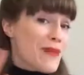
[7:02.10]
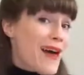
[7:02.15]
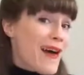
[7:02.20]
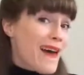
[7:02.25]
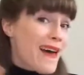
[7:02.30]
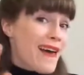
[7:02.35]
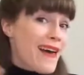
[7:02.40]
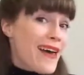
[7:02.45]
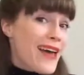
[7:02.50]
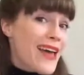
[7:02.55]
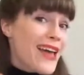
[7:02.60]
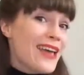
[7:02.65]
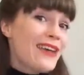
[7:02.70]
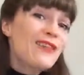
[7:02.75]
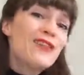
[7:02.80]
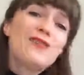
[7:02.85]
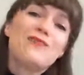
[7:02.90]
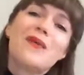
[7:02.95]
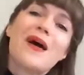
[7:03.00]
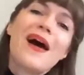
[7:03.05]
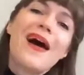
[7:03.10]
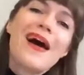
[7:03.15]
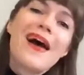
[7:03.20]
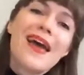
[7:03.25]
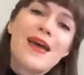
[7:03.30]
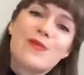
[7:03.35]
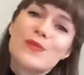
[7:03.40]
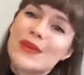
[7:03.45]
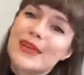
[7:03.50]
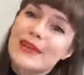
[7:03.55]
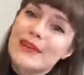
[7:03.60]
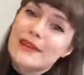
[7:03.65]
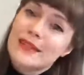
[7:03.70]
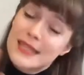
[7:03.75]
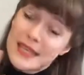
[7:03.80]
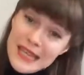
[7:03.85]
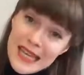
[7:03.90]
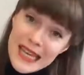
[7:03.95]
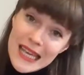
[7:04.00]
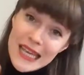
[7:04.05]
Bye, goodbye, we'll
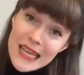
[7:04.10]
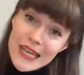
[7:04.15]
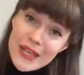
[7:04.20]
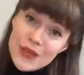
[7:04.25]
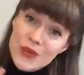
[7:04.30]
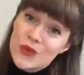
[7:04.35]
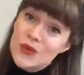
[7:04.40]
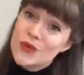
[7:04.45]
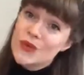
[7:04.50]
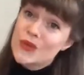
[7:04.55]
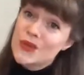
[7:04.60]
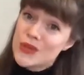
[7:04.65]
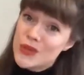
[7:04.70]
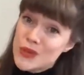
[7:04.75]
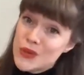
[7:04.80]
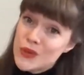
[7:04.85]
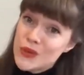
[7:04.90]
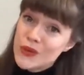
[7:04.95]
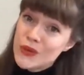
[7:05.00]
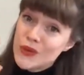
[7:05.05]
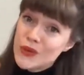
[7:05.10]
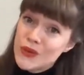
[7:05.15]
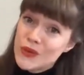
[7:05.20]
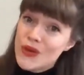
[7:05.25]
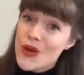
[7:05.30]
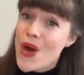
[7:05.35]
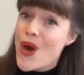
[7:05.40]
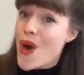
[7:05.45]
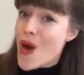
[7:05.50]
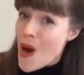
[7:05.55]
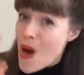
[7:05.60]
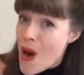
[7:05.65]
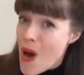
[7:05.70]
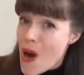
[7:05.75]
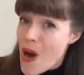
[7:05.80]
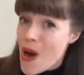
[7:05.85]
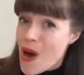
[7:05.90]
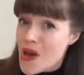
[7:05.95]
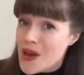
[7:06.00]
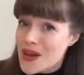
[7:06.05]
see you soon
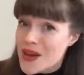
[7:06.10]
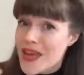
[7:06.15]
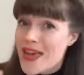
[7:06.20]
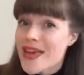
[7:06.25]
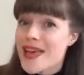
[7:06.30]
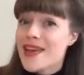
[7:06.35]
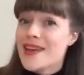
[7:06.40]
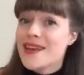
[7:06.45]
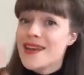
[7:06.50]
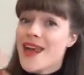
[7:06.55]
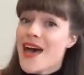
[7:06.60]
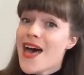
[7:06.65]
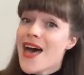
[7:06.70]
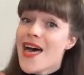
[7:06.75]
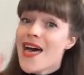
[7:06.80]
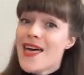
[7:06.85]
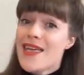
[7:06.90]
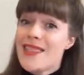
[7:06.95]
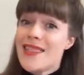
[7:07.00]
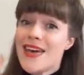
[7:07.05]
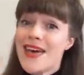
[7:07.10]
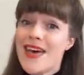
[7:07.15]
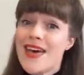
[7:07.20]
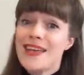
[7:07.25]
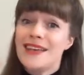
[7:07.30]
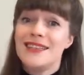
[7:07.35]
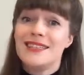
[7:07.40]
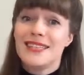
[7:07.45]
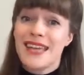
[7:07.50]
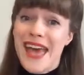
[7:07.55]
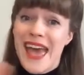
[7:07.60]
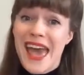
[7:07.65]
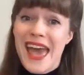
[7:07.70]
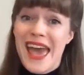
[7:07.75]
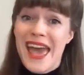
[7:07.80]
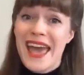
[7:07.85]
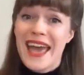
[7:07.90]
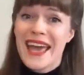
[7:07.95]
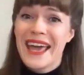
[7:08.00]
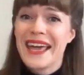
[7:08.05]
on another
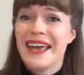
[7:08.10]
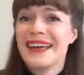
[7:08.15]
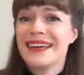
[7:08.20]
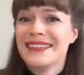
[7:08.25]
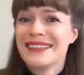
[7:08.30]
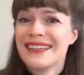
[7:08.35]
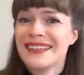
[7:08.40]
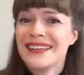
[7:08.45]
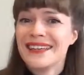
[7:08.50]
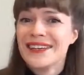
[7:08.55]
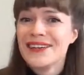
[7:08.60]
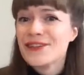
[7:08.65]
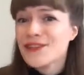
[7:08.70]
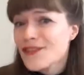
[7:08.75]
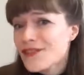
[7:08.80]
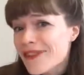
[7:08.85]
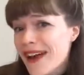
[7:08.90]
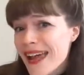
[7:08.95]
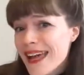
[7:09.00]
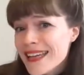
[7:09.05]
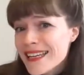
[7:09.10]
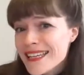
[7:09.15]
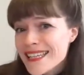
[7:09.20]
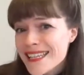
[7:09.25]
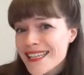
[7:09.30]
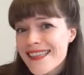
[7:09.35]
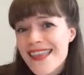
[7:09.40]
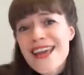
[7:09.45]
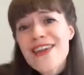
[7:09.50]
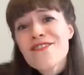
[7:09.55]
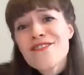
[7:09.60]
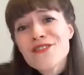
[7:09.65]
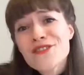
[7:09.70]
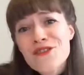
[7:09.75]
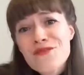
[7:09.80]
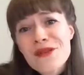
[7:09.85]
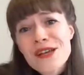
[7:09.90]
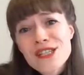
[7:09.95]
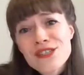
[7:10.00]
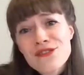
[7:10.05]
day. Great. Thank you
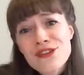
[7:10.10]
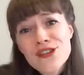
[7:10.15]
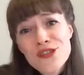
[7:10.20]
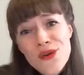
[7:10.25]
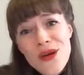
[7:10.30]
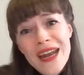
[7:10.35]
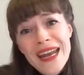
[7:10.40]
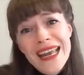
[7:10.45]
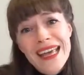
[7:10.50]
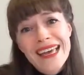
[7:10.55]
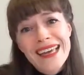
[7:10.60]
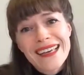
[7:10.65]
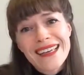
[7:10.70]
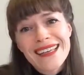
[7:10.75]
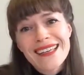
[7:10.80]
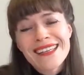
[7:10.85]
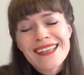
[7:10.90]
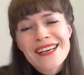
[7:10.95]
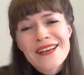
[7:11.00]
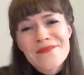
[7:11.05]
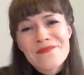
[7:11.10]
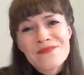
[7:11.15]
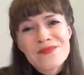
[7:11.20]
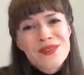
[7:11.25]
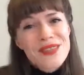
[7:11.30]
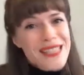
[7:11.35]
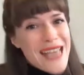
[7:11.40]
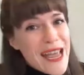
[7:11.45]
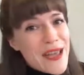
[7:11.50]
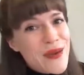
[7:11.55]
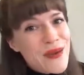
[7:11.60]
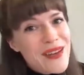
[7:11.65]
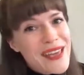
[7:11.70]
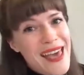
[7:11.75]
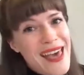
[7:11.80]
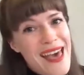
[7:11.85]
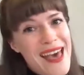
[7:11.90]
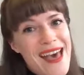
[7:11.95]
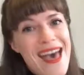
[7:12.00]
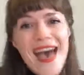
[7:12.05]
so much for joining. Take good
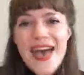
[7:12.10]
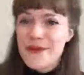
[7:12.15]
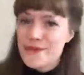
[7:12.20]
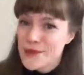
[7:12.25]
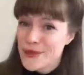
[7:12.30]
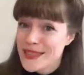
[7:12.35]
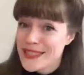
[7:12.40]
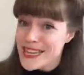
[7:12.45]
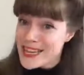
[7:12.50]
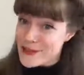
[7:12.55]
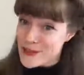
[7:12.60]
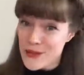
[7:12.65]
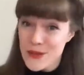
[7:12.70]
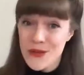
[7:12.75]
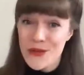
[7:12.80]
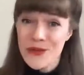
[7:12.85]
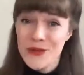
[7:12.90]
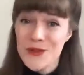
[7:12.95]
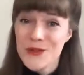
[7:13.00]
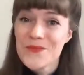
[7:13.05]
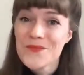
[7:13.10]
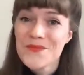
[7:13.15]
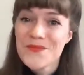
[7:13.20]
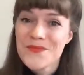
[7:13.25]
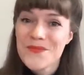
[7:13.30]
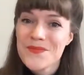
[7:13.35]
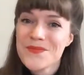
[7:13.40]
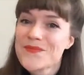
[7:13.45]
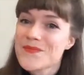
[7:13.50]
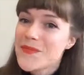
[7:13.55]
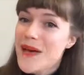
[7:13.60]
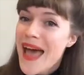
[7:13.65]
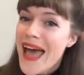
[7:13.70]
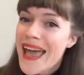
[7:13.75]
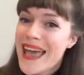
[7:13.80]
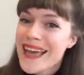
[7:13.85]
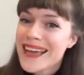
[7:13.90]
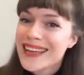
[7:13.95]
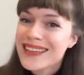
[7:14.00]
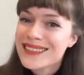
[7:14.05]
care and we'll see you soon.
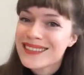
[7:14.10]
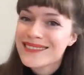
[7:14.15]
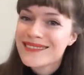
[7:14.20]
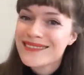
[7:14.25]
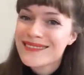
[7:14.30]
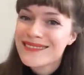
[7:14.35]
Bye.